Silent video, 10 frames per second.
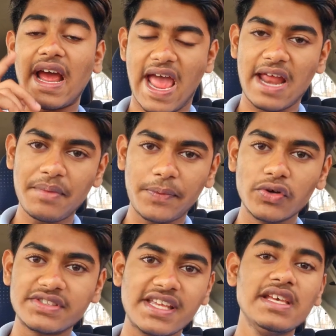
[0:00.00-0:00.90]
I had my
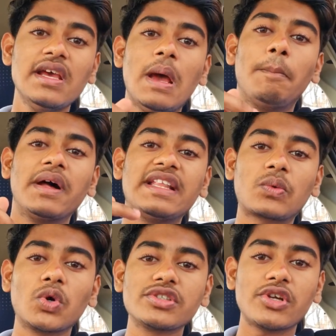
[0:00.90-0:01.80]
PUC, but that
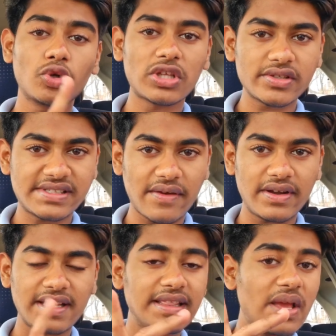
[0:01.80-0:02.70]
was
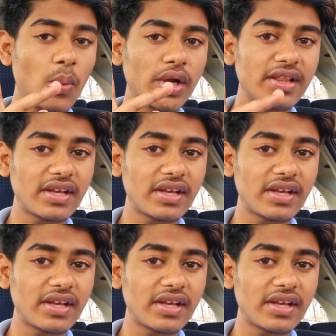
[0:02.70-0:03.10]
2017. They wanted the